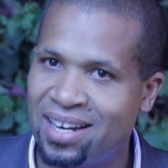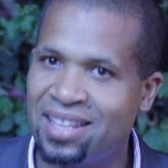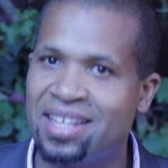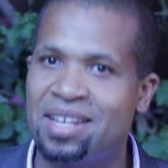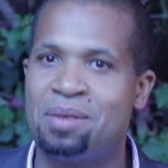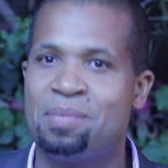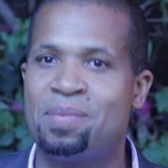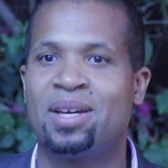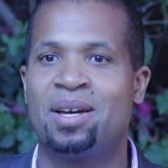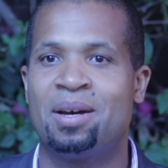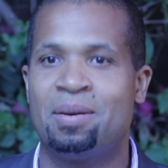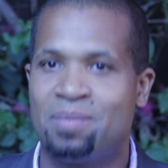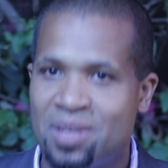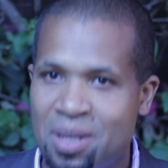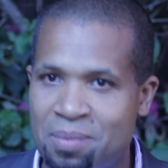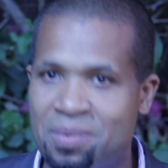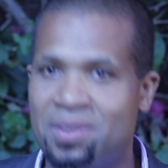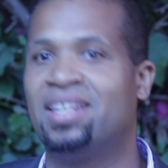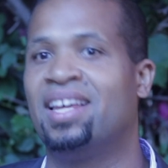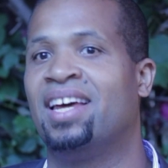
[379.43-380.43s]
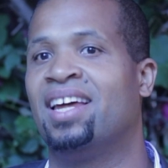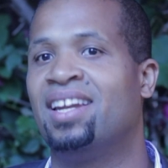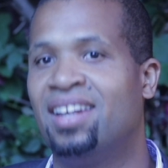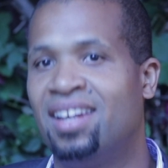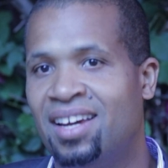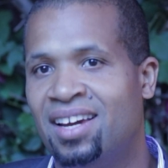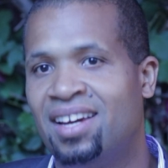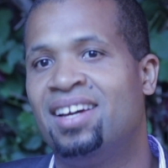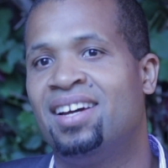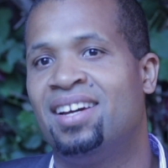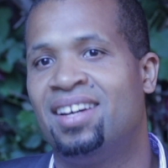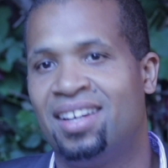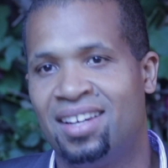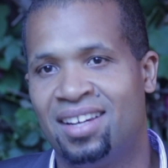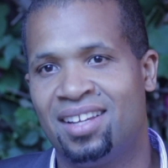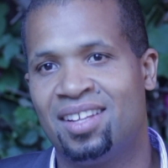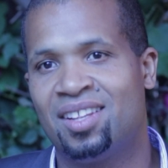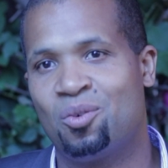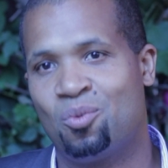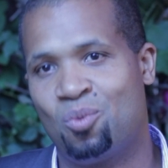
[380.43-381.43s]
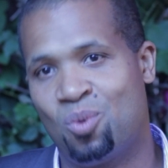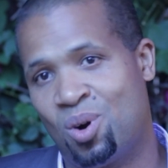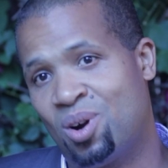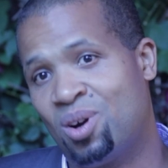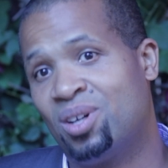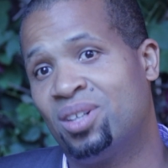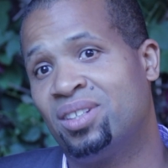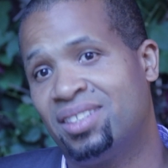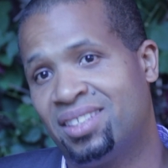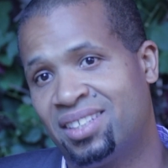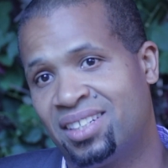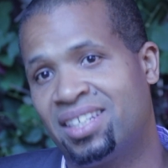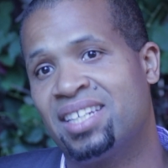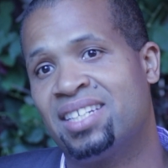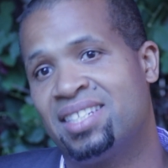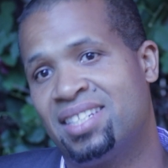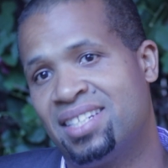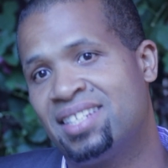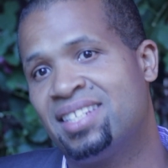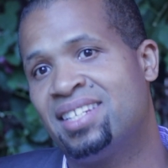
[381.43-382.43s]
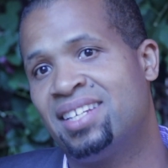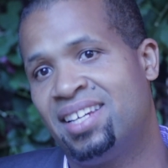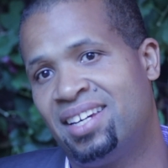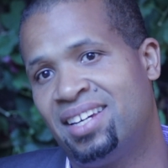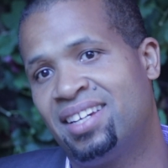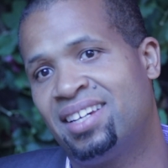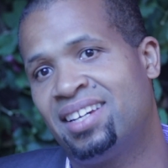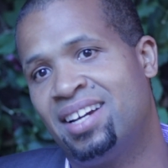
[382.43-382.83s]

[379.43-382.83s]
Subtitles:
and then it becomes something that the world gets to see.